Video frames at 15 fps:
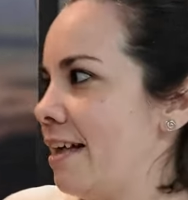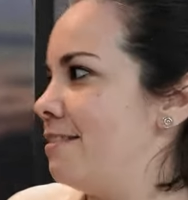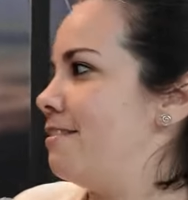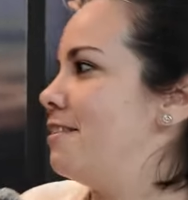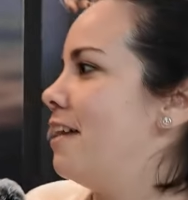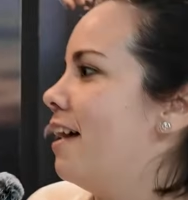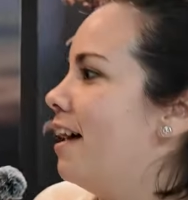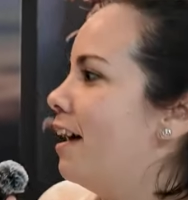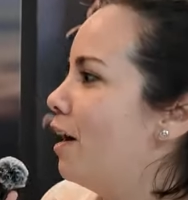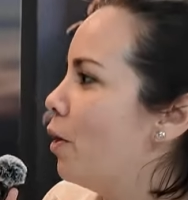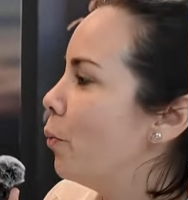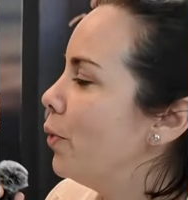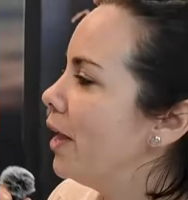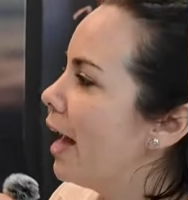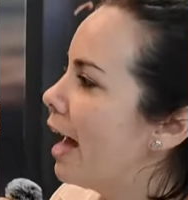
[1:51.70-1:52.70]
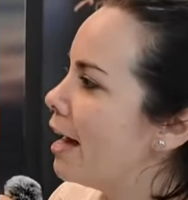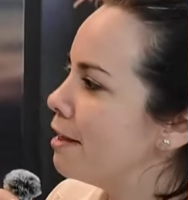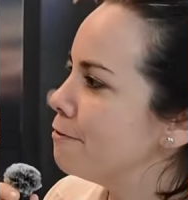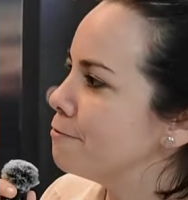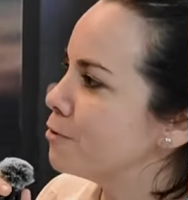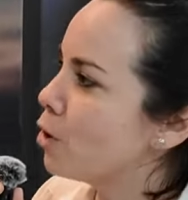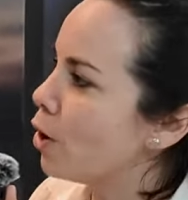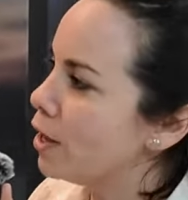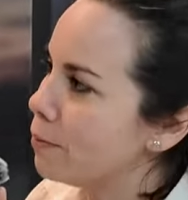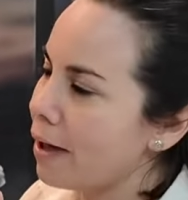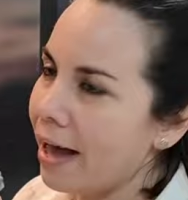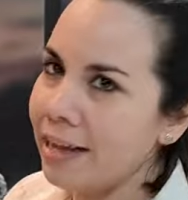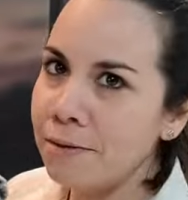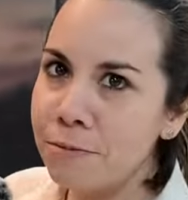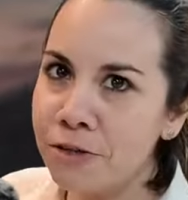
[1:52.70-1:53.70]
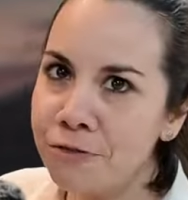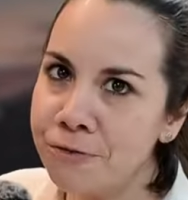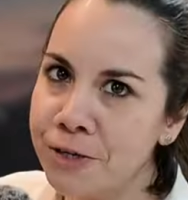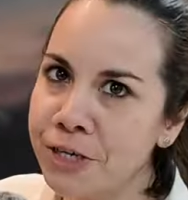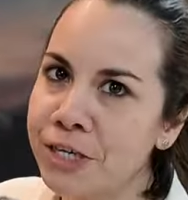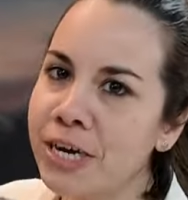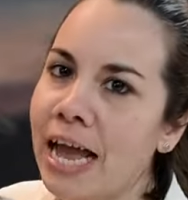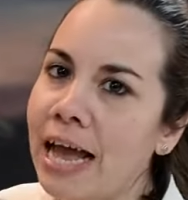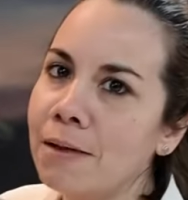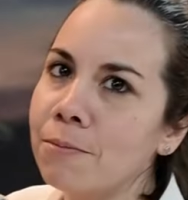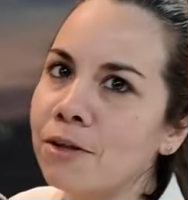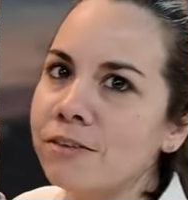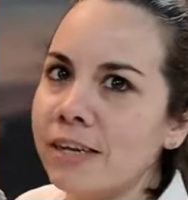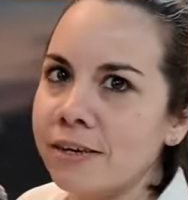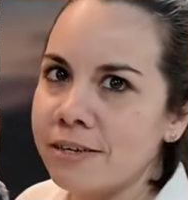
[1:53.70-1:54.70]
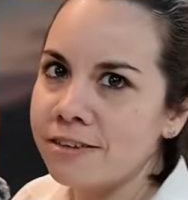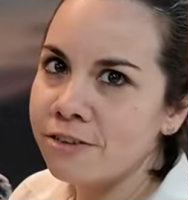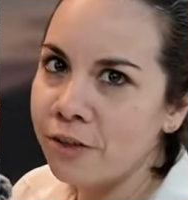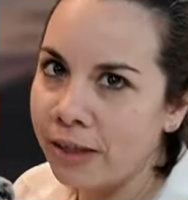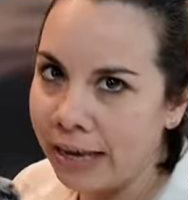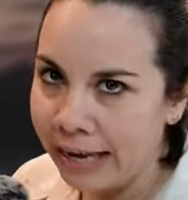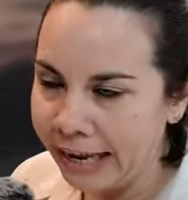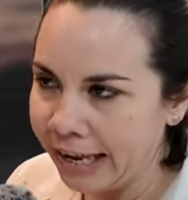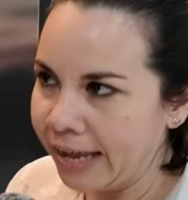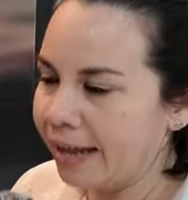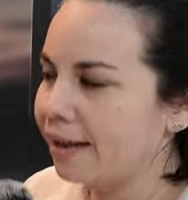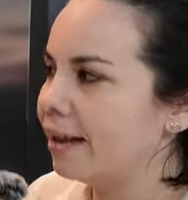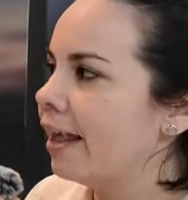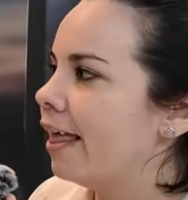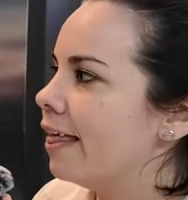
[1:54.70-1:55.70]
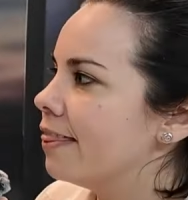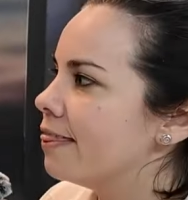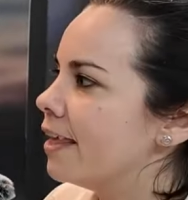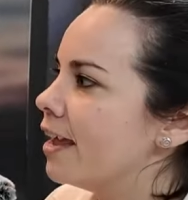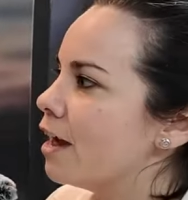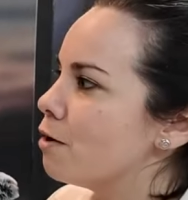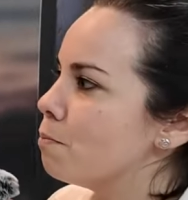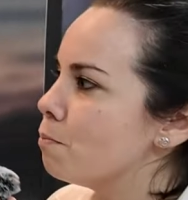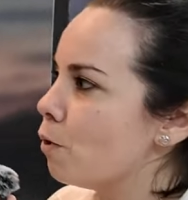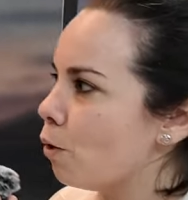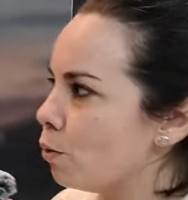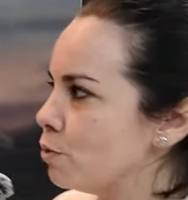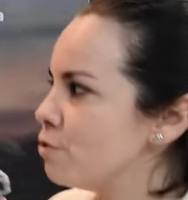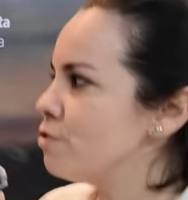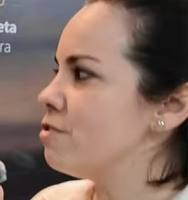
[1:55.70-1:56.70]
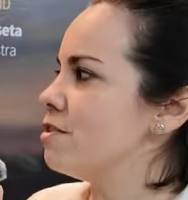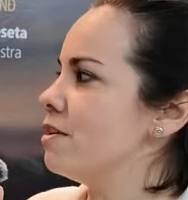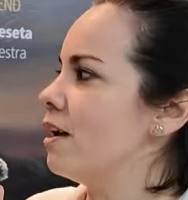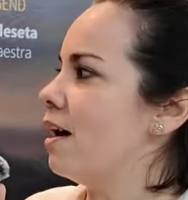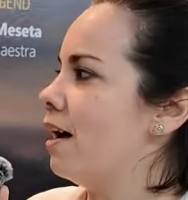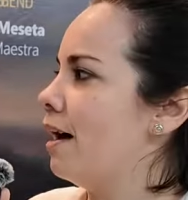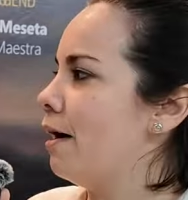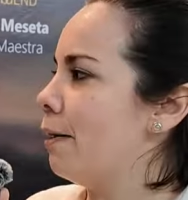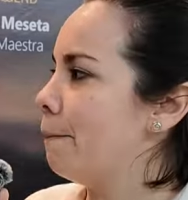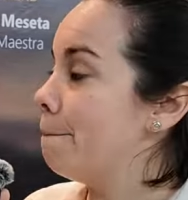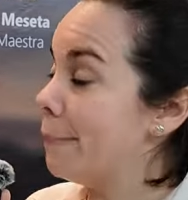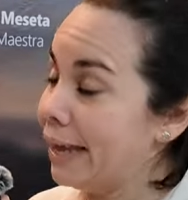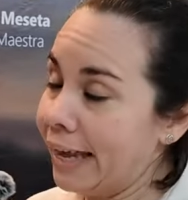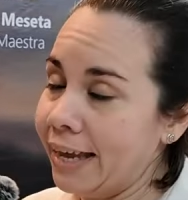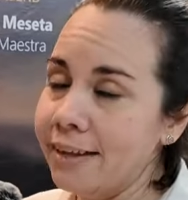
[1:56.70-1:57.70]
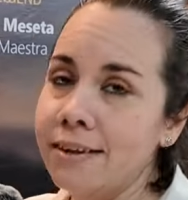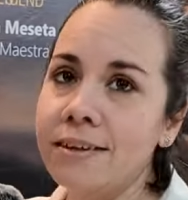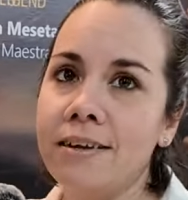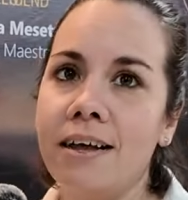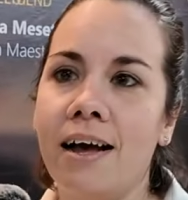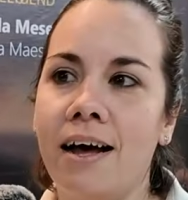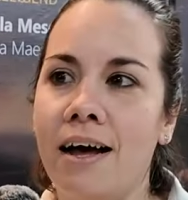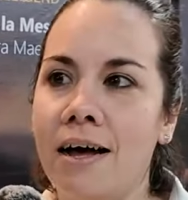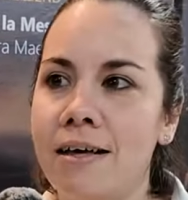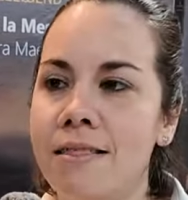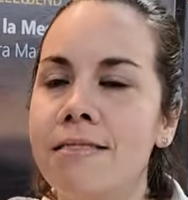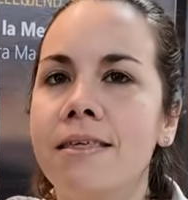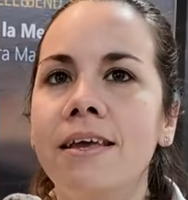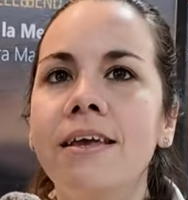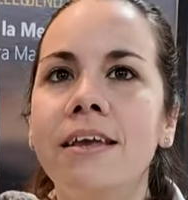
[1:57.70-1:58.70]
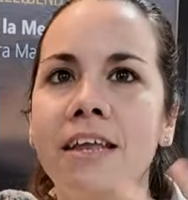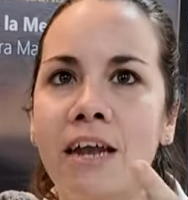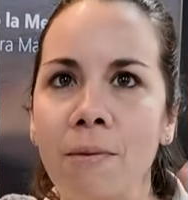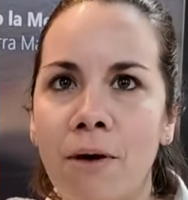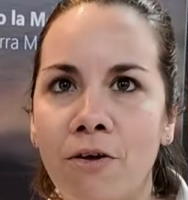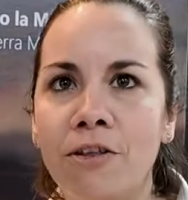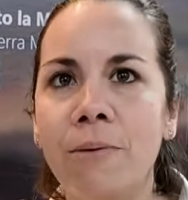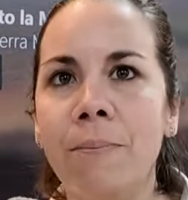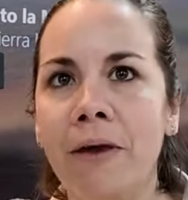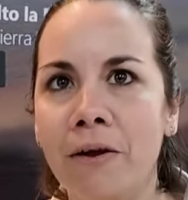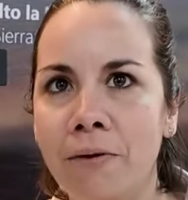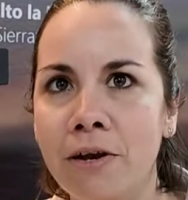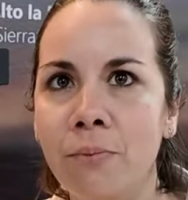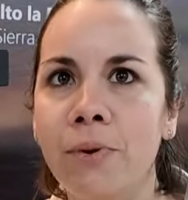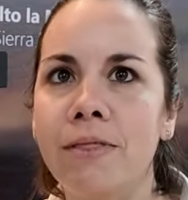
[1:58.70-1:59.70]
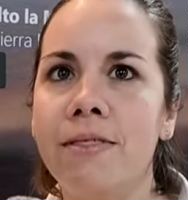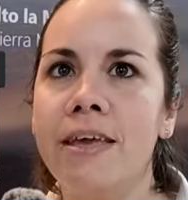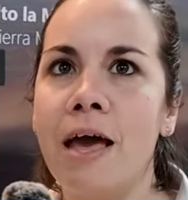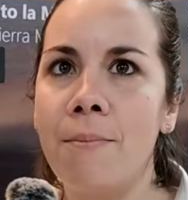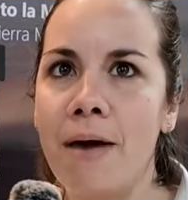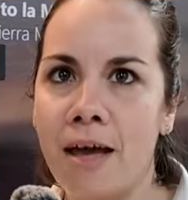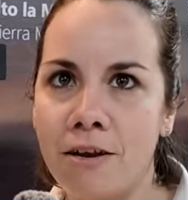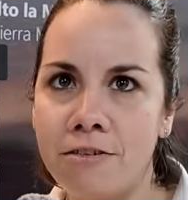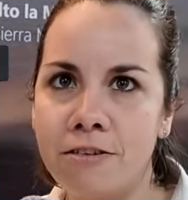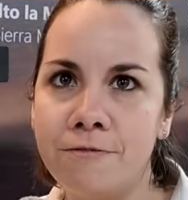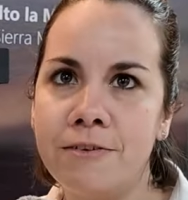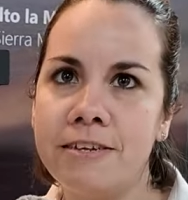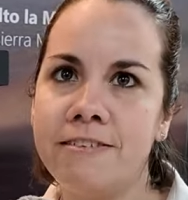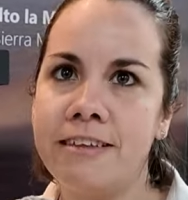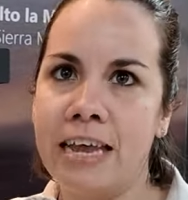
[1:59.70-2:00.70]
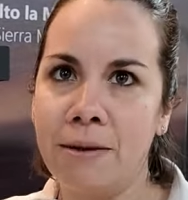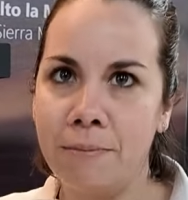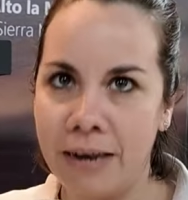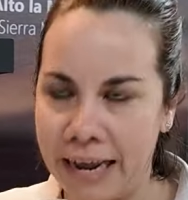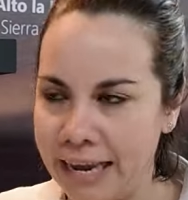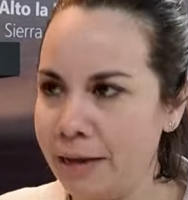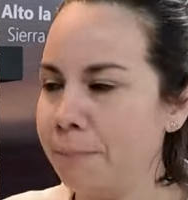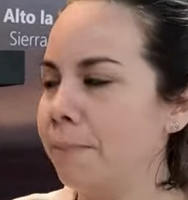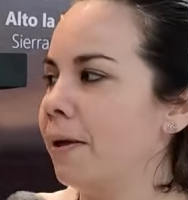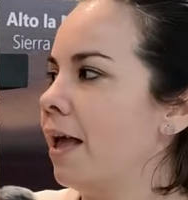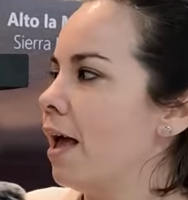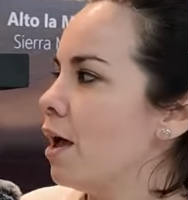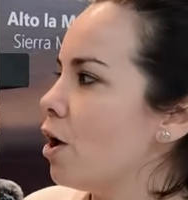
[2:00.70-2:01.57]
Yes, uh, we have Cohiba Atmosphere and Monte Cristo de Legend. They are both uh, made uh, thinking about the pairing with the Habanos of the same name.